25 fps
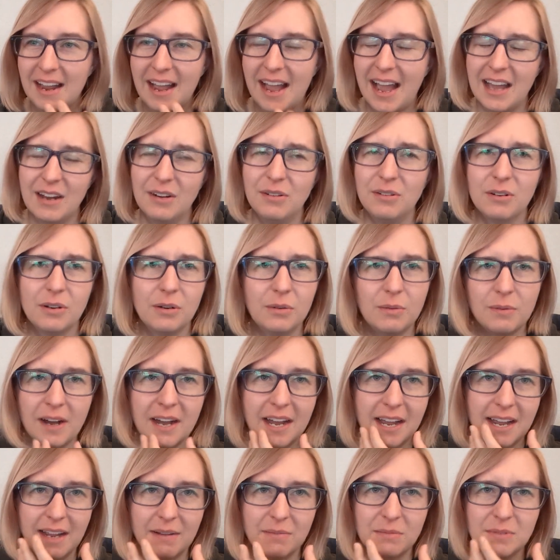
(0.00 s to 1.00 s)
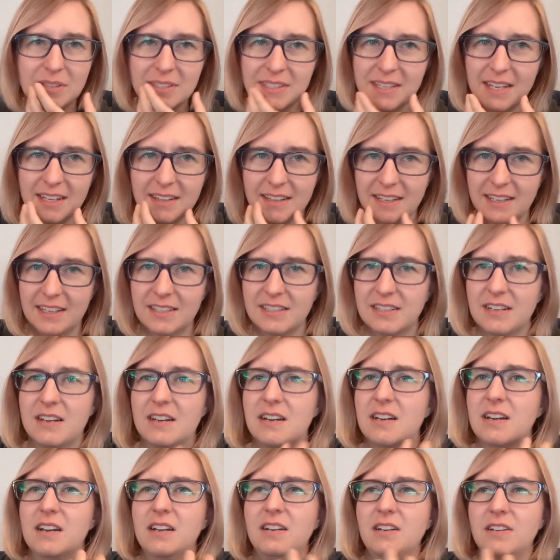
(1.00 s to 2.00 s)
I don't know why, I'm just getting like a
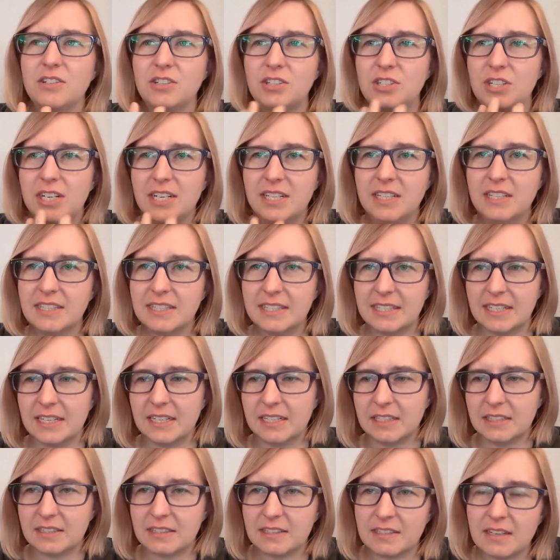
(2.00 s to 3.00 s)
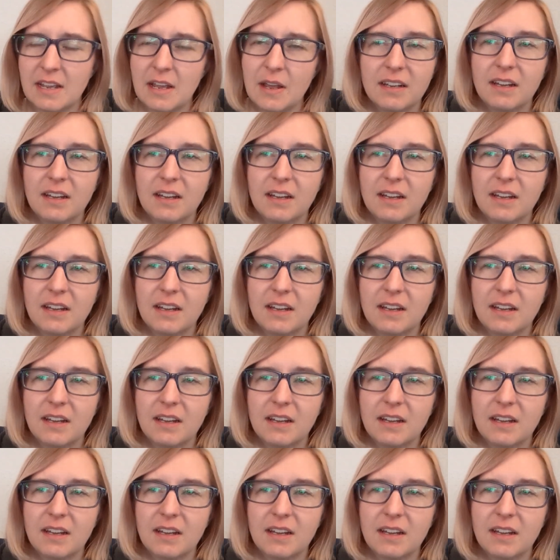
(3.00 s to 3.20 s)
ton of chin zits.